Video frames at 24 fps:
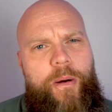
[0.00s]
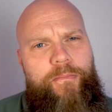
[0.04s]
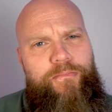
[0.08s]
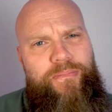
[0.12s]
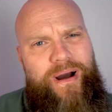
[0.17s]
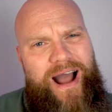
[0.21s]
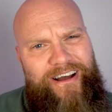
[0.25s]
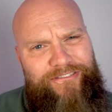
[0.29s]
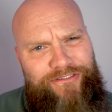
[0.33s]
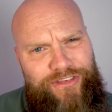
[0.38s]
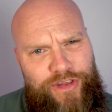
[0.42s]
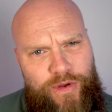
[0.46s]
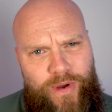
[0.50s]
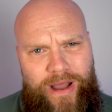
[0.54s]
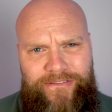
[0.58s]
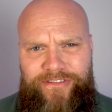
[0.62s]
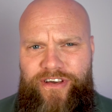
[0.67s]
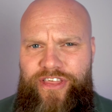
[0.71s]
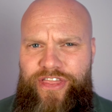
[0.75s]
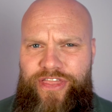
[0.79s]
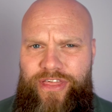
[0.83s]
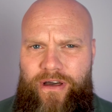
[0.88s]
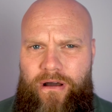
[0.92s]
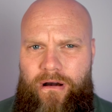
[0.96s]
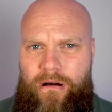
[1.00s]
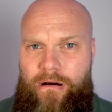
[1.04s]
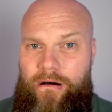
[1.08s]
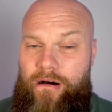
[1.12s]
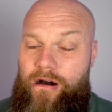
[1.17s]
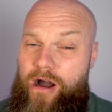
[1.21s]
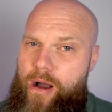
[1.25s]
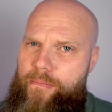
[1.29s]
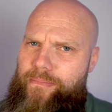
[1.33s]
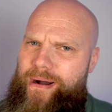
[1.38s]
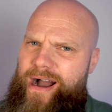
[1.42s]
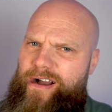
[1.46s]
But have you ever
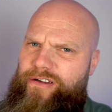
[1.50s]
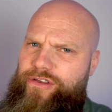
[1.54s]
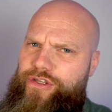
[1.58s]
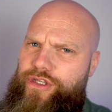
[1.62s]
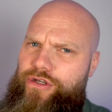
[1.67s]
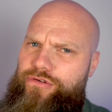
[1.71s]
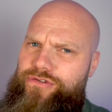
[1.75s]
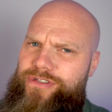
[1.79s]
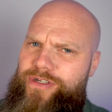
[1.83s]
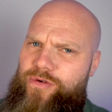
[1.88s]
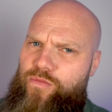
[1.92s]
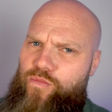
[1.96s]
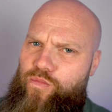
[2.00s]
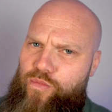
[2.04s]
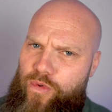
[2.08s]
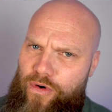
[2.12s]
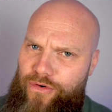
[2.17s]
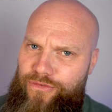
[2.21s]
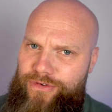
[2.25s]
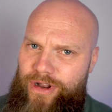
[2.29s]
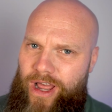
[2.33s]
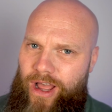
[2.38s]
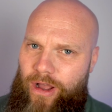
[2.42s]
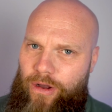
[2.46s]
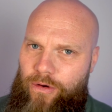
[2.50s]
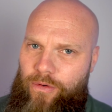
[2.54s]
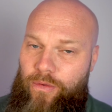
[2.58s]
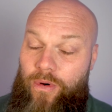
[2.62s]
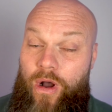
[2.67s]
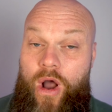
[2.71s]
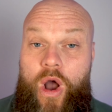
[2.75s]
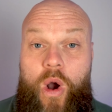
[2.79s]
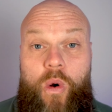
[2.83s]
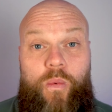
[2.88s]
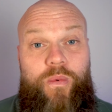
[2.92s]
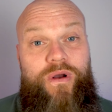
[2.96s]
thought about using OneNote
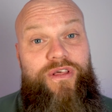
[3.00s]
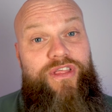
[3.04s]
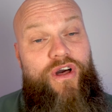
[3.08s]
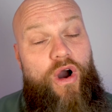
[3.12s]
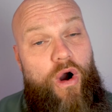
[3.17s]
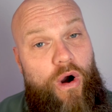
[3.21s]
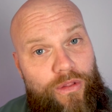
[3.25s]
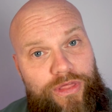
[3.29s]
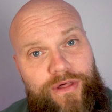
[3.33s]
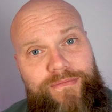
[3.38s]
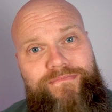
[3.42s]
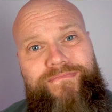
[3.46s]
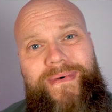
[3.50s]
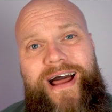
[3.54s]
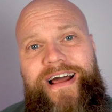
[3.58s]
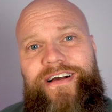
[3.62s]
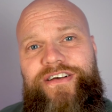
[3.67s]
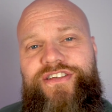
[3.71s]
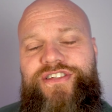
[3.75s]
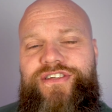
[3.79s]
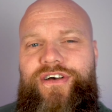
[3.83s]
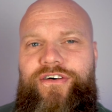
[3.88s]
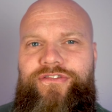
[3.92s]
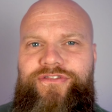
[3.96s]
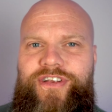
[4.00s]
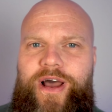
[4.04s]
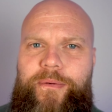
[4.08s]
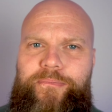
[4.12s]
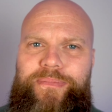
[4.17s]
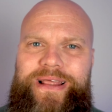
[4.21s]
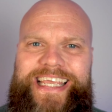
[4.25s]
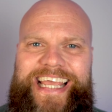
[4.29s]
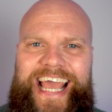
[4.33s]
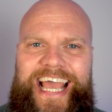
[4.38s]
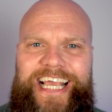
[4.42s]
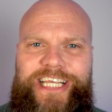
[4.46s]
with other Microsoft
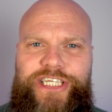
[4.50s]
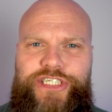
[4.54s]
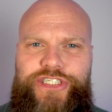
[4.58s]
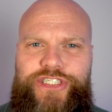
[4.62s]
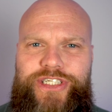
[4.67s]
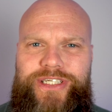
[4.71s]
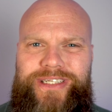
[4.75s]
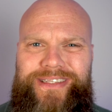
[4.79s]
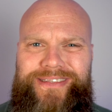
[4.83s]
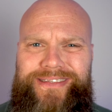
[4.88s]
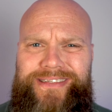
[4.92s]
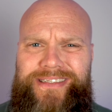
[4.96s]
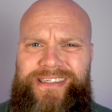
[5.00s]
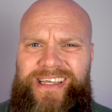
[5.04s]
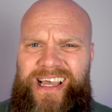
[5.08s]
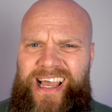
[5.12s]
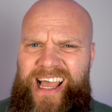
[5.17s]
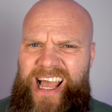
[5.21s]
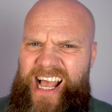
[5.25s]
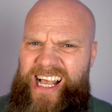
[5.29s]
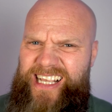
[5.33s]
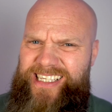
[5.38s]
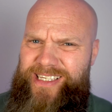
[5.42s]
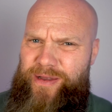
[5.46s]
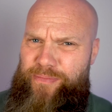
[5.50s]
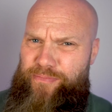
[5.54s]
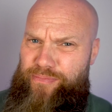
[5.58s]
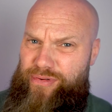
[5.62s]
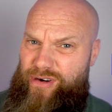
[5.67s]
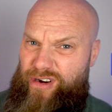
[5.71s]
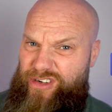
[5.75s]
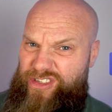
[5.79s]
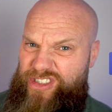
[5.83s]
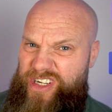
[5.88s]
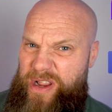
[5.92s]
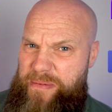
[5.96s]
applications as a
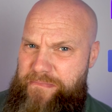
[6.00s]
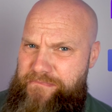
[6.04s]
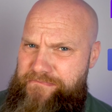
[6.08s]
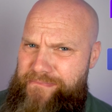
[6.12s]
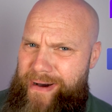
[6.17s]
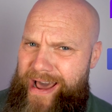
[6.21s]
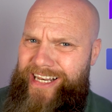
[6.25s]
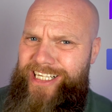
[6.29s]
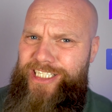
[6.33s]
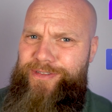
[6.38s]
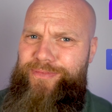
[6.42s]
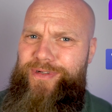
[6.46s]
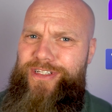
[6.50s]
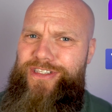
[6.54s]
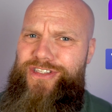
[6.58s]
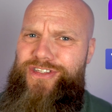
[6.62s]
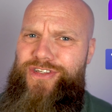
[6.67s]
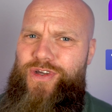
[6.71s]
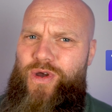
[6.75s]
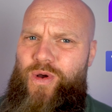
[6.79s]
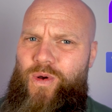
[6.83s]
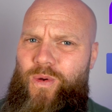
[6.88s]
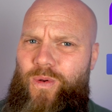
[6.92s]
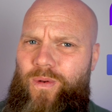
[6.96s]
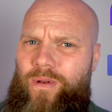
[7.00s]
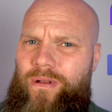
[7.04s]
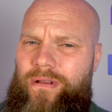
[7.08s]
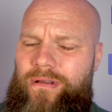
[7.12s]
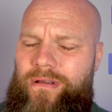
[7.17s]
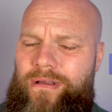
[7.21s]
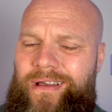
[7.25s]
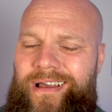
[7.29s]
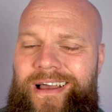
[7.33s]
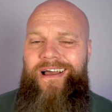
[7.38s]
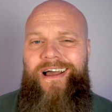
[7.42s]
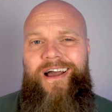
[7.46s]
project management tool?
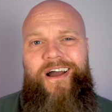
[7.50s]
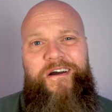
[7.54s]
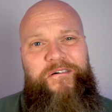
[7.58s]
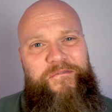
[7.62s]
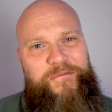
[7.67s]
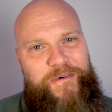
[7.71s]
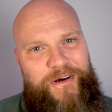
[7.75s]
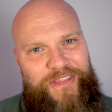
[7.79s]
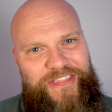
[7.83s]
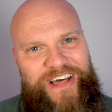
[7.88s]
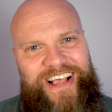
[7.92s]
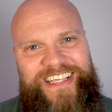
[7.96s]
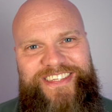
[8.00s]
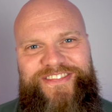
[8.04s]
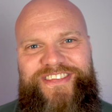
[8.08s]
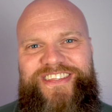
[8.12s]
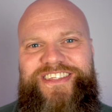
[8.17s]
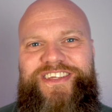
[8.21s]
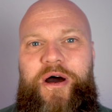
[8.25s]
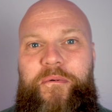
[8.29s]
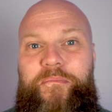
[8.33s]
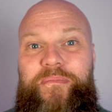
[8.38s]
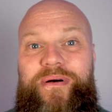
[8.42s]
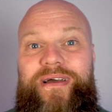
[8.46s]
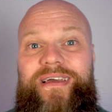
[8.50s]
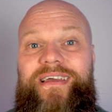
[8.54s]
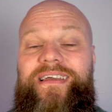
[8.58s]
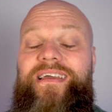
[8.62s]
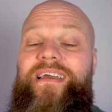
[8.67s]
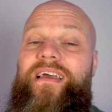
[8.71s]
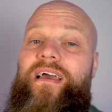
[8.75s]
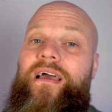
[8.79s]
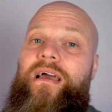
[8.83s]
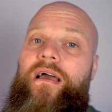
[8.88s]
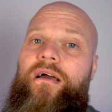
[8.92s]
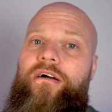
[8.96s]
Well, that's the topic
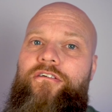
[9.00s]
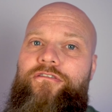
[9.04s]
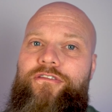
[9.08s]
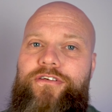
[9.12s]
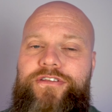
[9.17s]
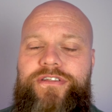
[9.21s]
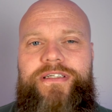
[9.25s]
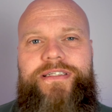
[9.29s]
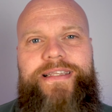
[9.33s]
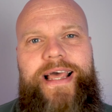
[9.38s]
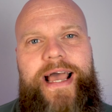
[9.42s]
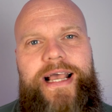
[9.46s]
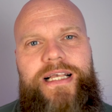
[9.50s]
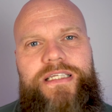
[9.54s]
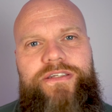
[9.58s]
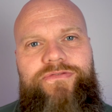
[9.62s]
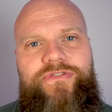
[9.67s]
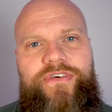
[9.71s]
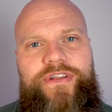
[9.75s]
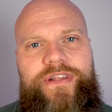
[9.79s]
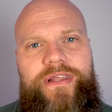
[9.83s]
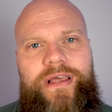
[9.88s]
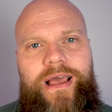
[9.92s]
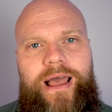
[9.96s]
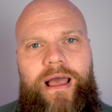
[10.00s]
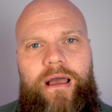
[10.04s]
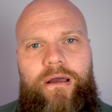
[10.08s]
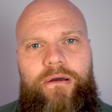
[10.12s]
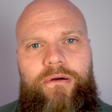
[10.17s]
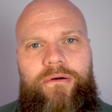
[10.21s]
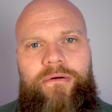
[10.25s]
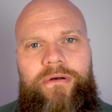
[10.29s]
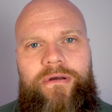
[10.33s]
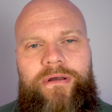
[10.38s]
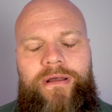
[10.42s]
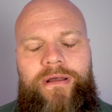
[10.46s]
for today's video.